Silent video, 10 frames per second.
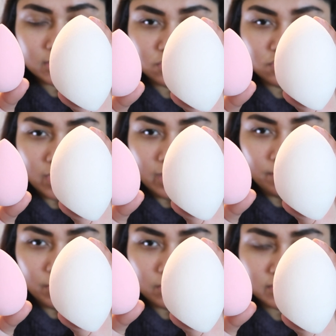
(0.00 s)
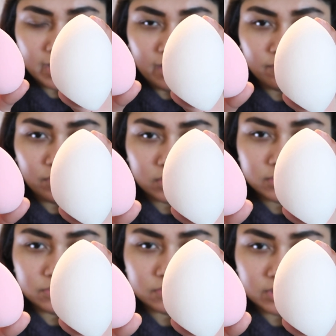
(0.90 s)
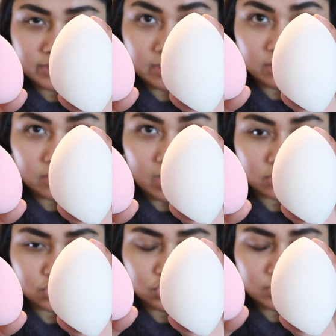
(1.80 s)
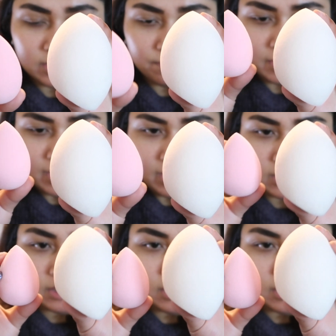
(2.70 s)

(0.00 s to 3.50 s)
is dry because I have not used the tear duct shape yet,